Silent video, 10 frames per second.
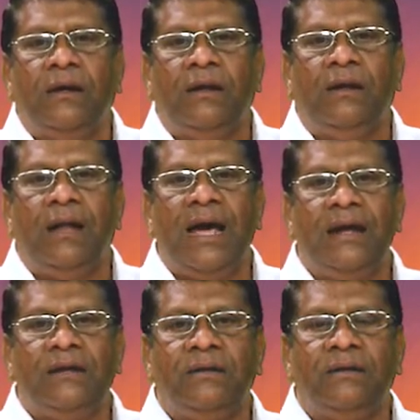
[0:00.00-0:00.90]

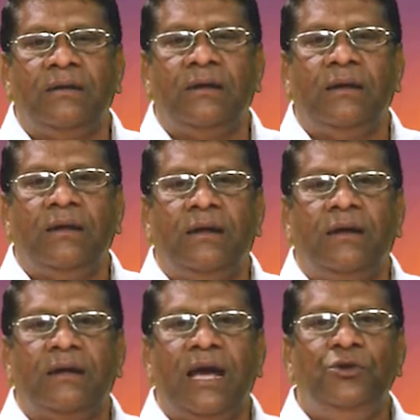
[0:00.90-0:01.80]
lion,
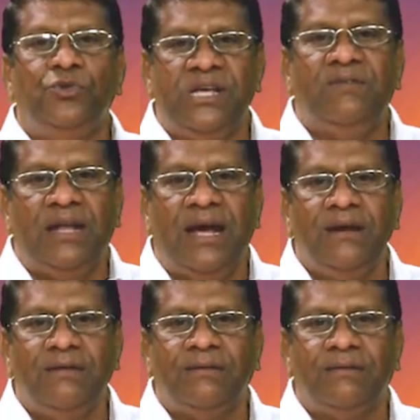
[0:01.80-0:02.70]
can you save a
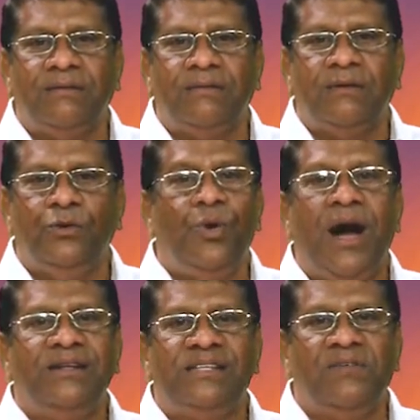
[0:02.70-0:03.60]
lion? You
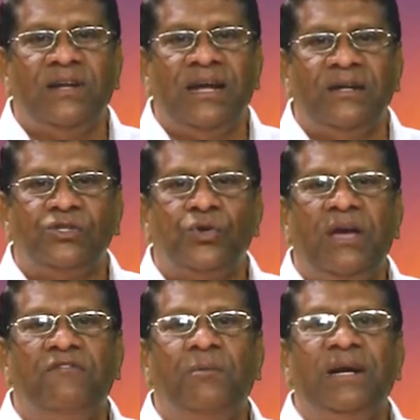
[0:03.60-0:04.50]
can't save a lion. So
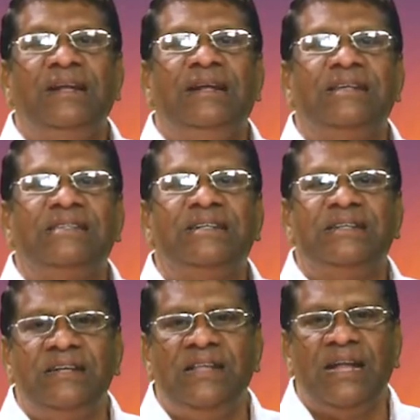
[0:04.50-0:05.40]
everybody
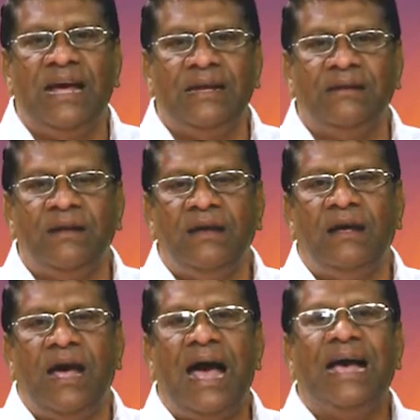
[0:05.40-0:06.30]
deserted the lion
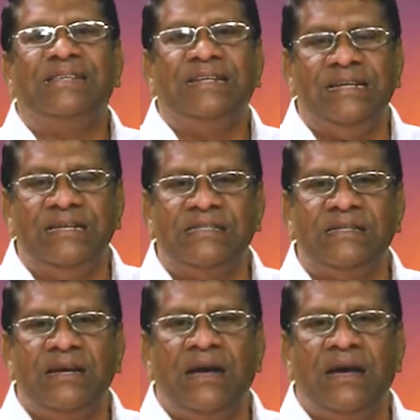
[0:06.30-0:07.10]
as it is